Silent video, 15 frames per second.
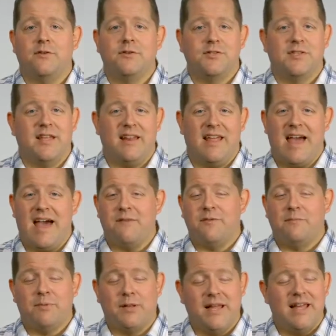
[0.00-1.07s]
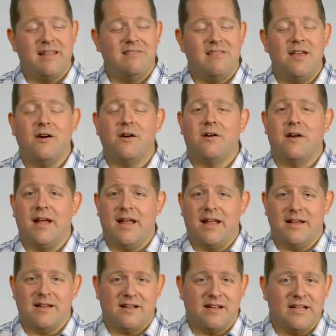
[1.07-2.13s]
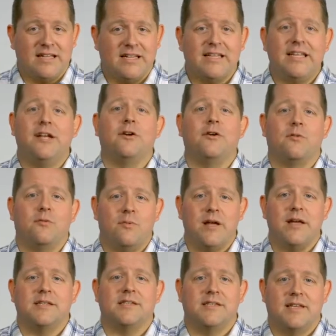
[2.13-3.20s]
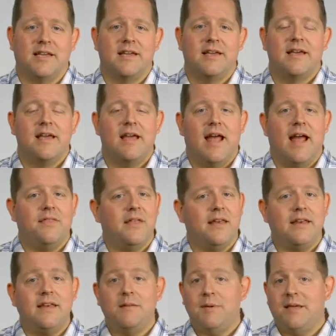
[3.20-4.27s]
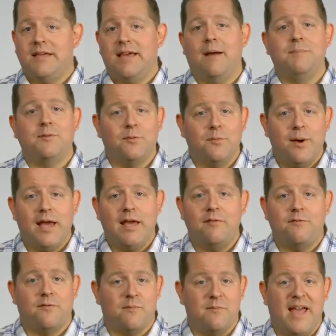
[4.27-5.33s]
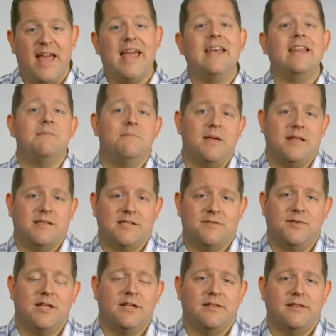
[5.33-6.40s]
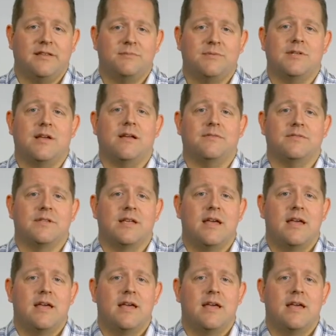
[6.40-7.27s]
those that have a plan, they are at a clear risk, and they need to be kept away from any means of killing themselves,